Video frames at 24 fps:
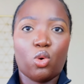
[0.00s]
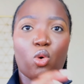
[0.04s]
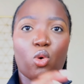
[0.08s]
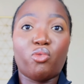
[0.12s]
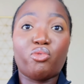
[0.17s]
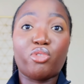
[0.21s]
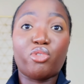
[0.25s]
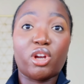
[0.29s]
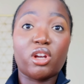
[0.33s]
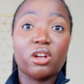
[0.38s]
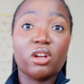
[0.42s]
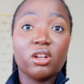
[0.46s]

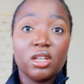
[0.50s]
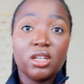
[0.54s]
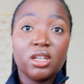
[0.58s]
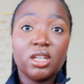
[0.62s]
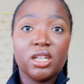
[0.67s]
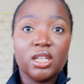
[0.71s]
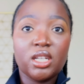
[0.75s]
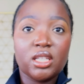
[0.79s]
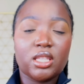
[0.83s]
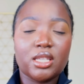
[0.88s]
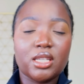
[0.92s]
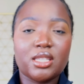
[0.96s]
over
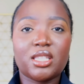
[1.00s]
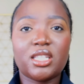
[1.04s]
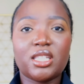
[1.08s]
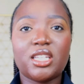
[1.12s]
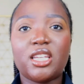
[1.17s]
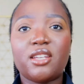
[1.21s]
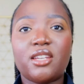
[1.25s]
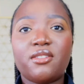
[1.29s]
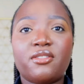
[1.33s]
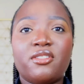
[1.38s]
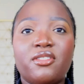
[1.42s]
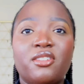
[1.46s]
the
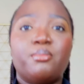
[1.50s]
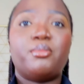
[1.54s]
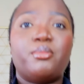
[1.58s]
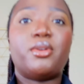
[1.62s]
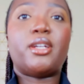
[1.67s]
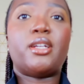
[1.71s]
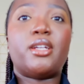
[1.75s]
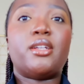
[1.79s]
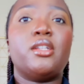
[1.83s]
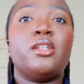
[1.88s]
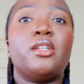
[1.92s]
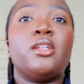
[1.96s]
sleeve
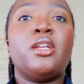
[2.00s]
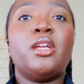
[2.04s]
but